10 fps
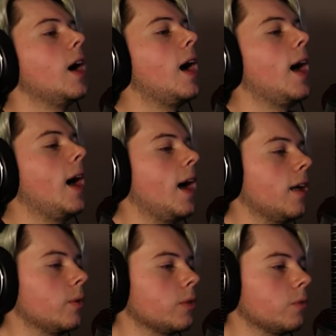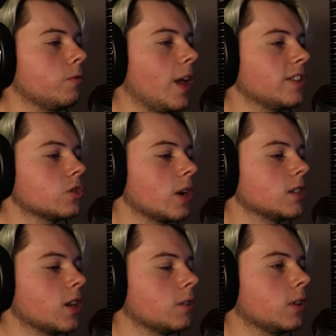Uh, the one that flashes red
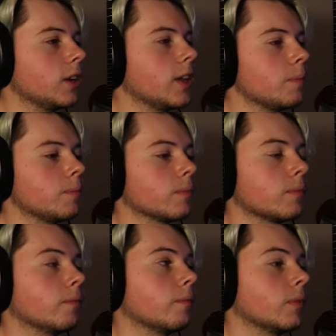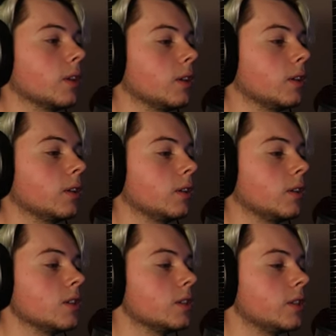instead of clear, yep.
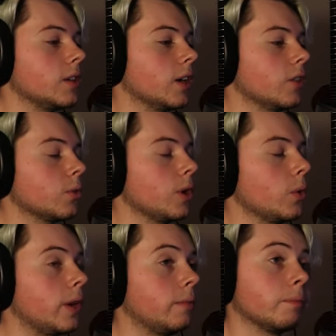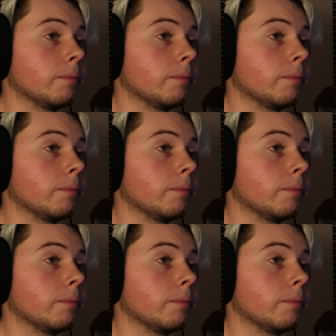Is the, uh, the real one.